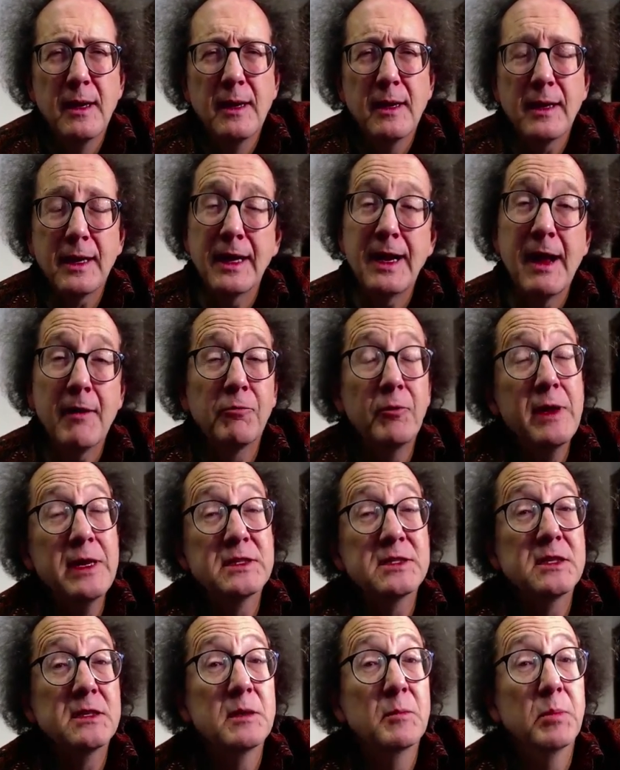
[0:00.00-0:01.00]
can have
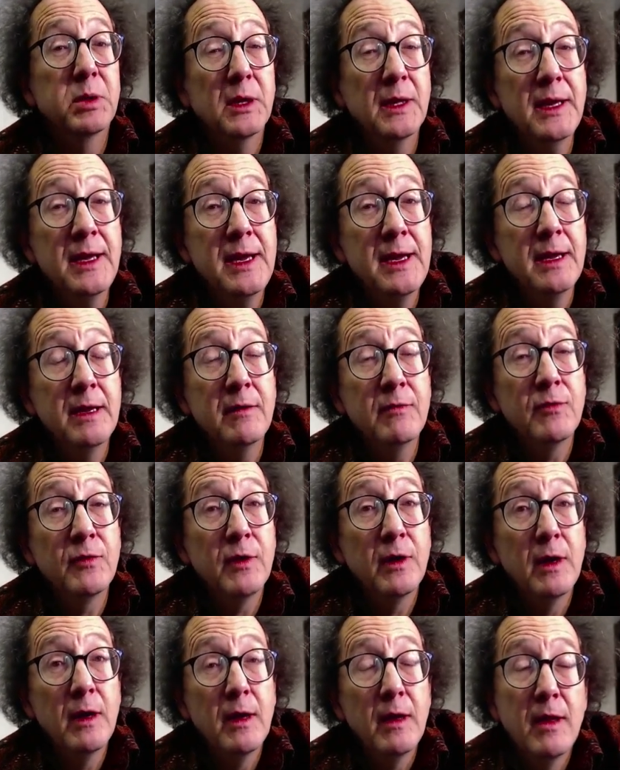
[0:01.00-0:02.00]
reason to believe
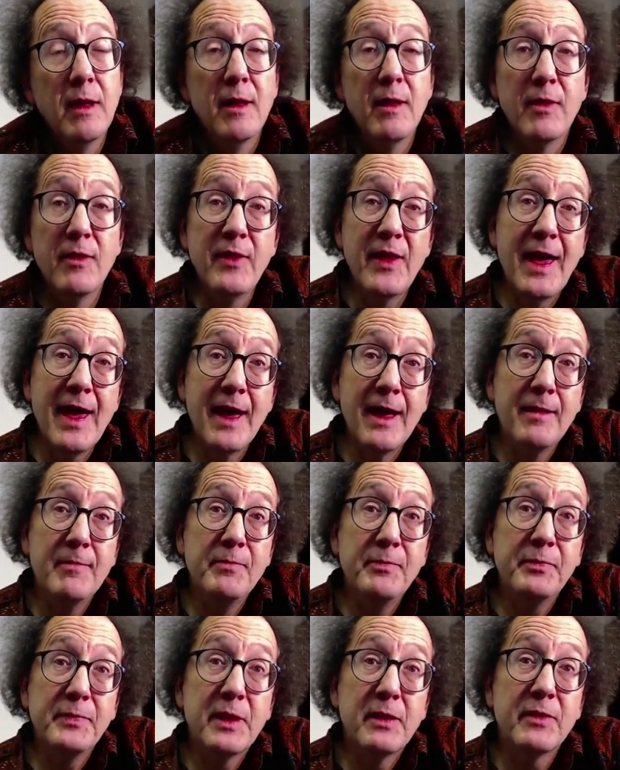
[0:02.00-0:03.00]
that
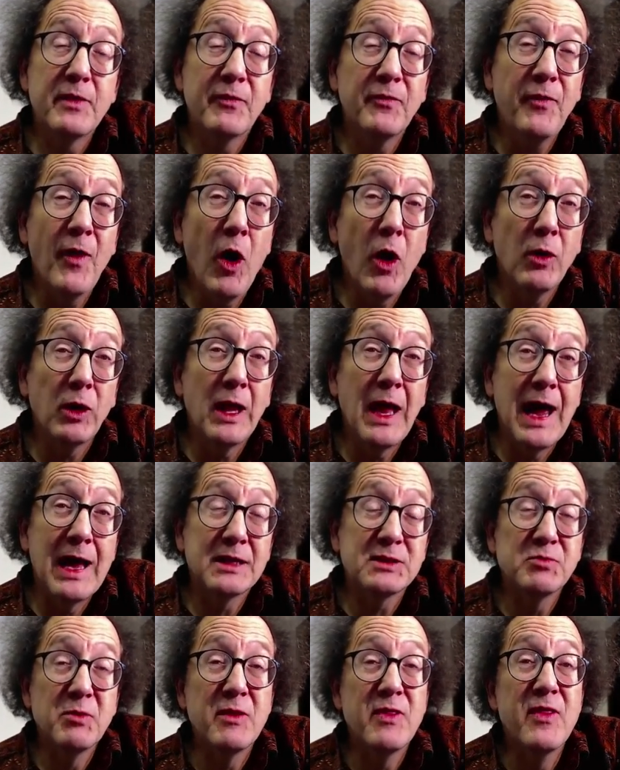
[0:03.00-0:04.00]
the fault
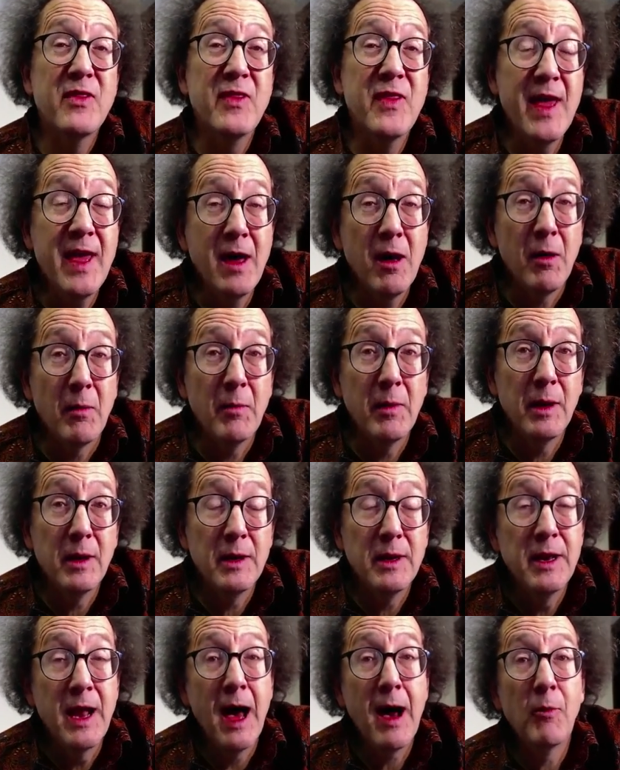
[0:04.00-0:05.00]
lies with them,
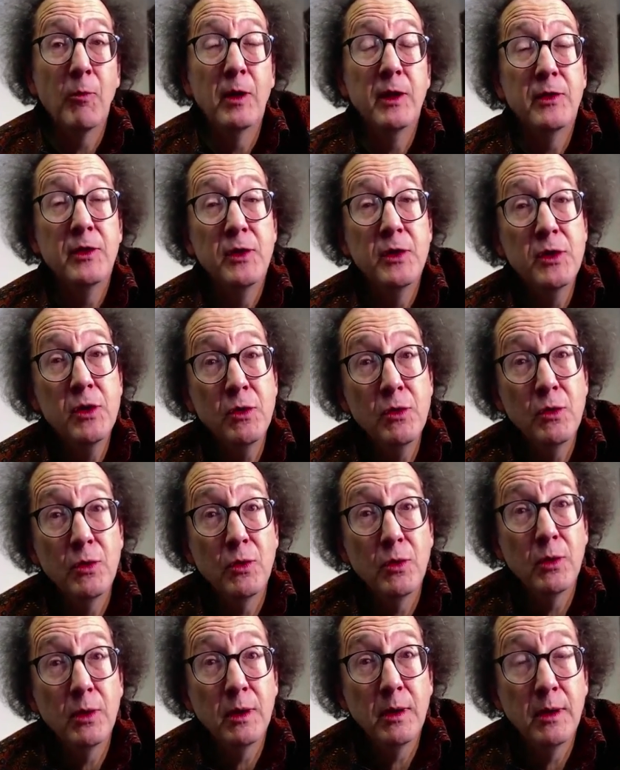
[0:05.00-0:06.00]
not with
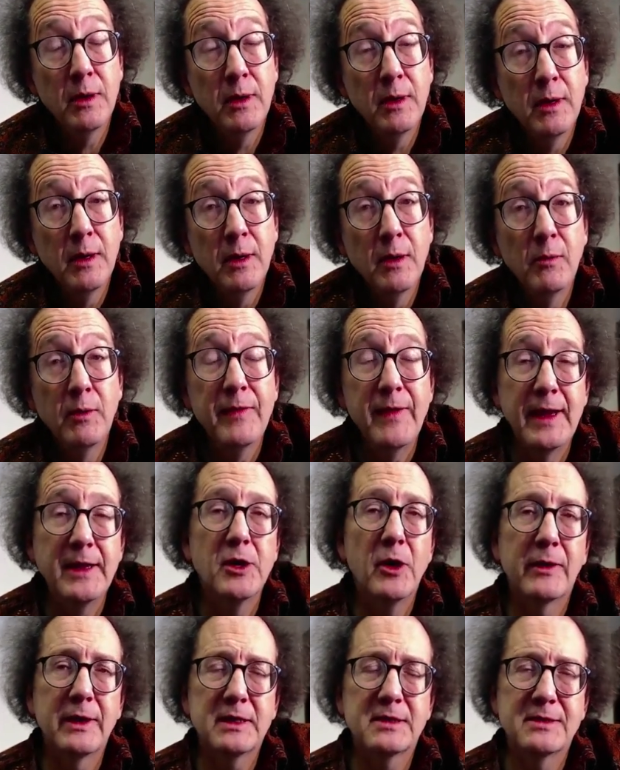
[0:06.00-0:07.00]
you, when they
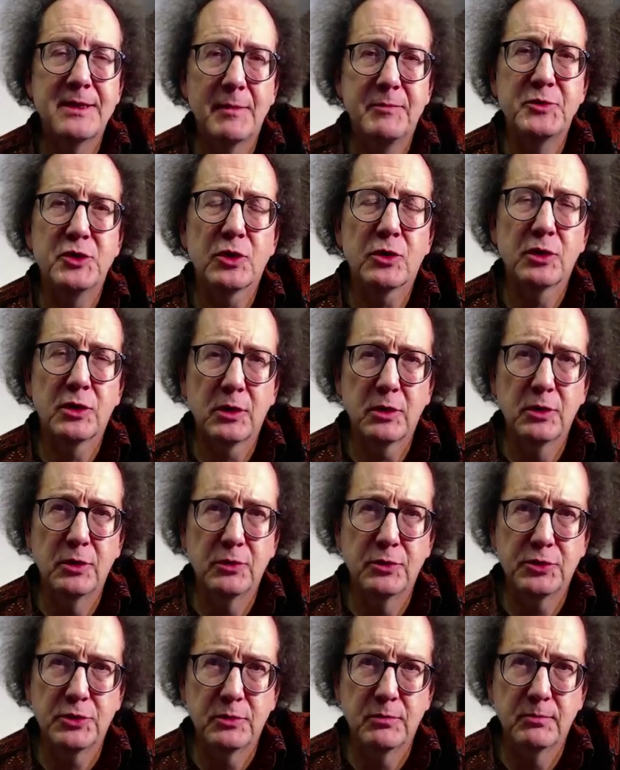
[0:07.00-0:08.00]
don't accept your
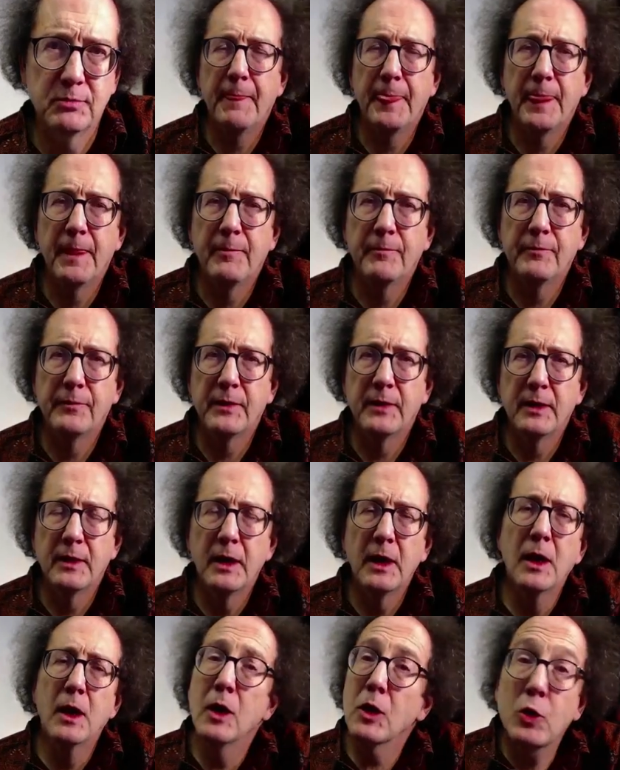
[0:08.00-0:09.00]
conclusion.
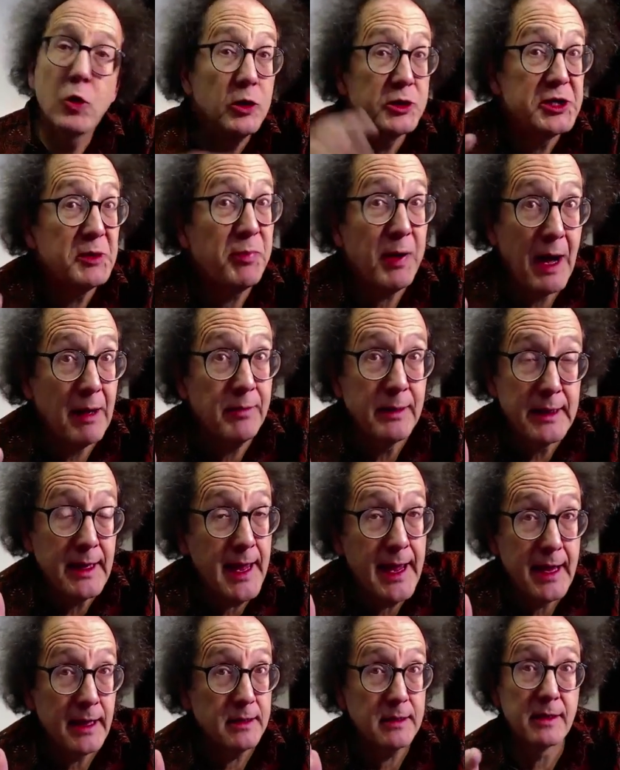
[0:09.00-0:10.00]
Of course, you probably
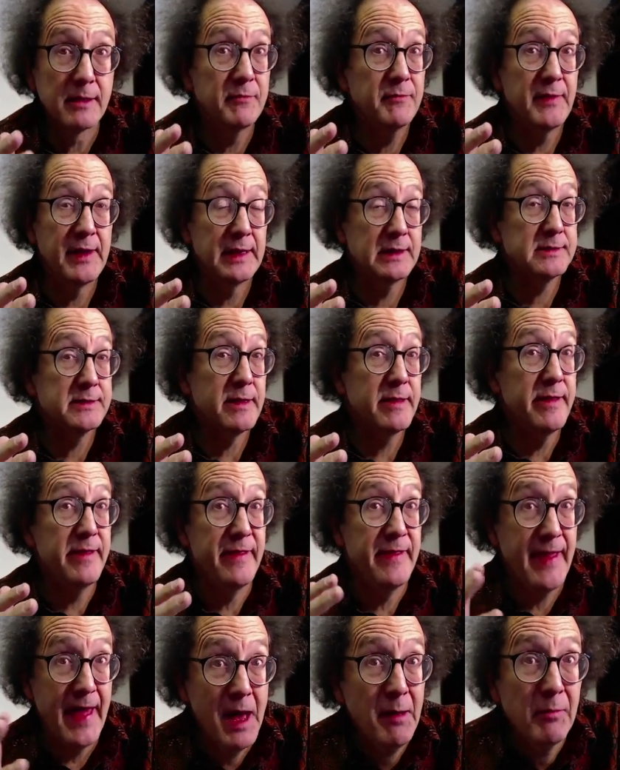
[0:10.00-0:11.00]
can't convince
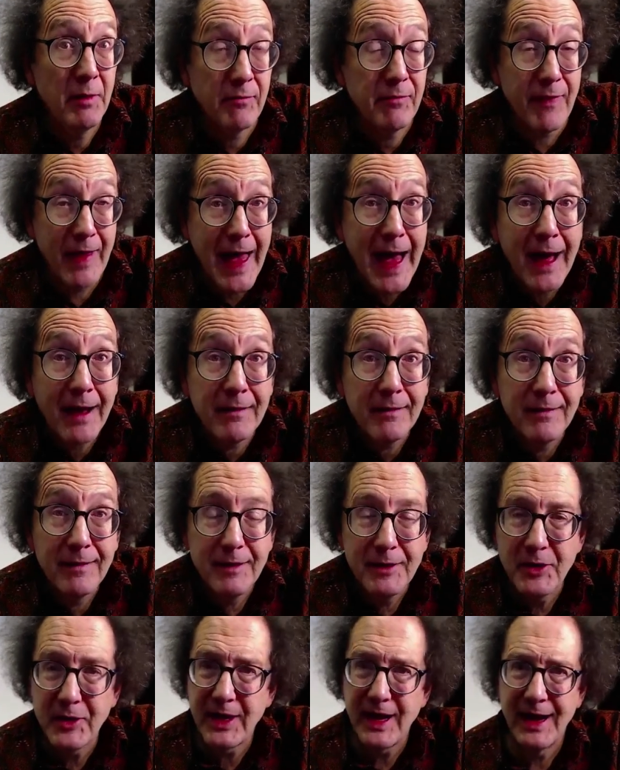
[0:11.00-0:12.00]
them of that.
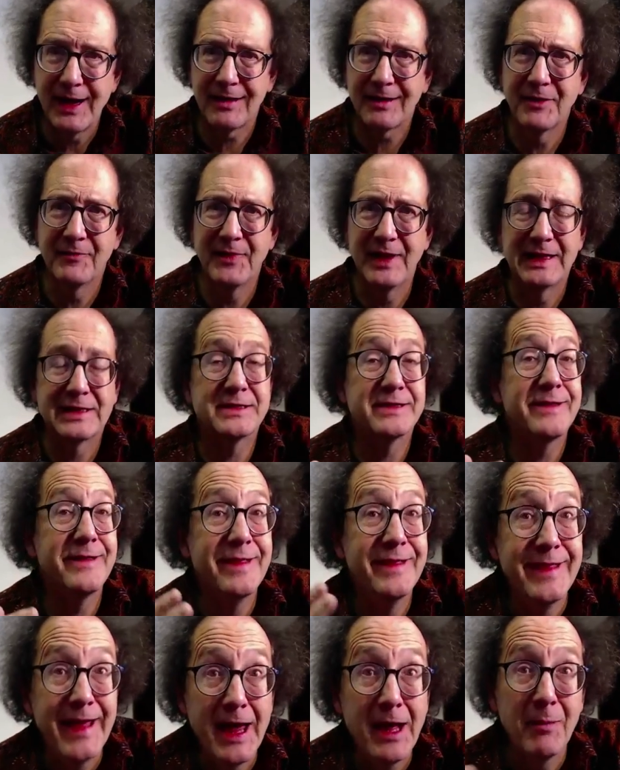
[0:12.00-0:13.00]
You can't convince
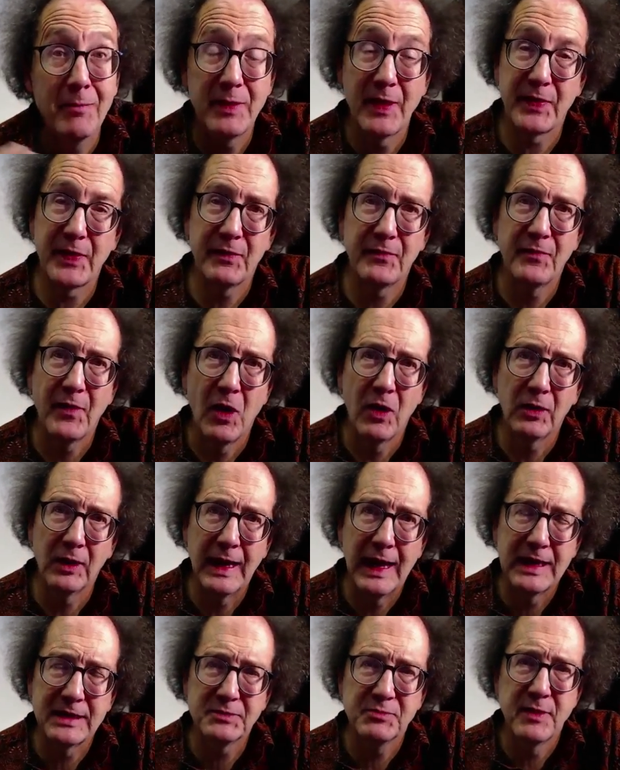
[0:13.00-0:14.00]
them that the fault
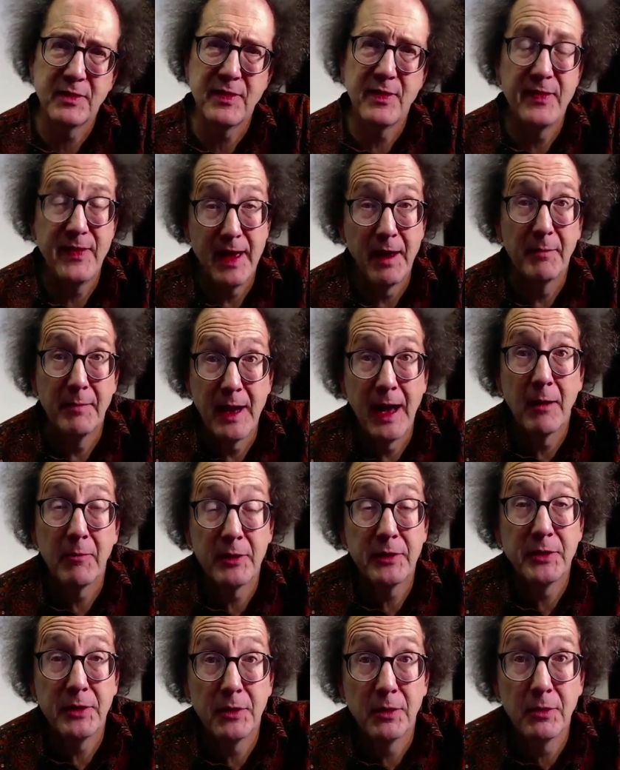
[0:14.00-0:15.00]
lies with them, not
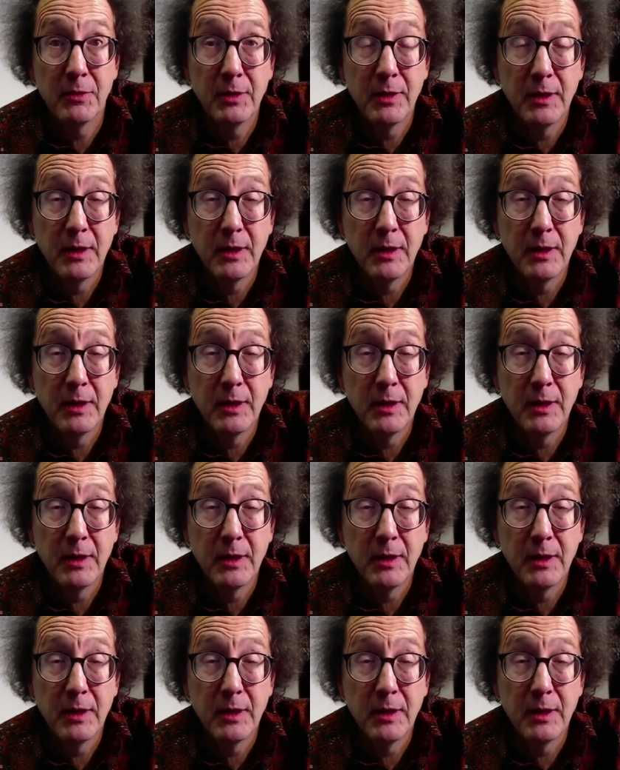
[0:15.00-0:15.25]
with you.